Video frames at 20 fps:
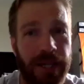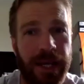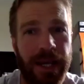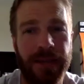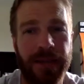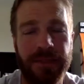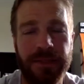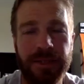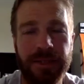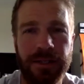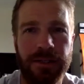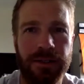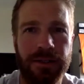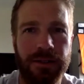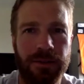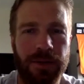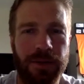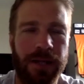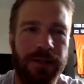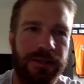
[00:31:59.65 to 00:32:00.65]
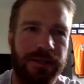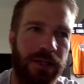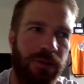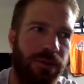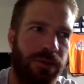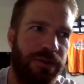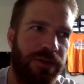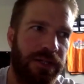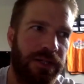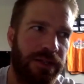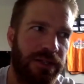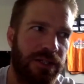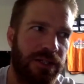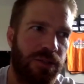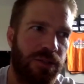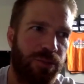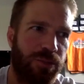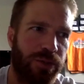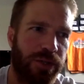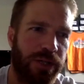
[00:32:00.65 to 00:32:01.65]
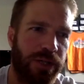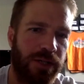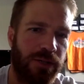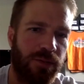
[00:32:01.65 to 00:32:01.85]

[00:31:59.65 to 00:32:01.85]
I think I dealt with it in the spring